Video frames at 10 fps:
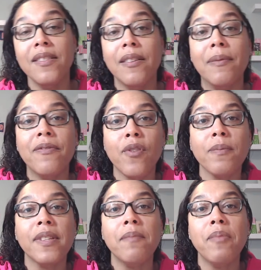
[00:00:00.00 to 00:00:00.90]
So I'm
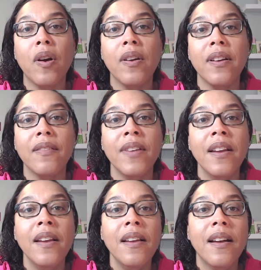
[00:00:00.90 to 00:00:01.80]
formally part of
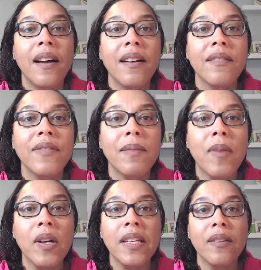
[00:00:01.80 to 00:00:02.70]
a
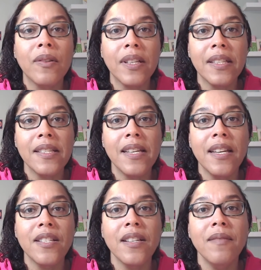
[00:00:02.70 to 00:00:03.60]
marketing
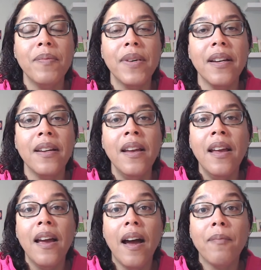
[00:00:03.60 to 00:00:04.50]
organization, but
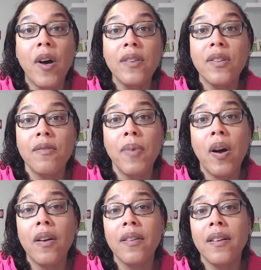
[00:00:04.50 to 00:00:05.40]
I'm also part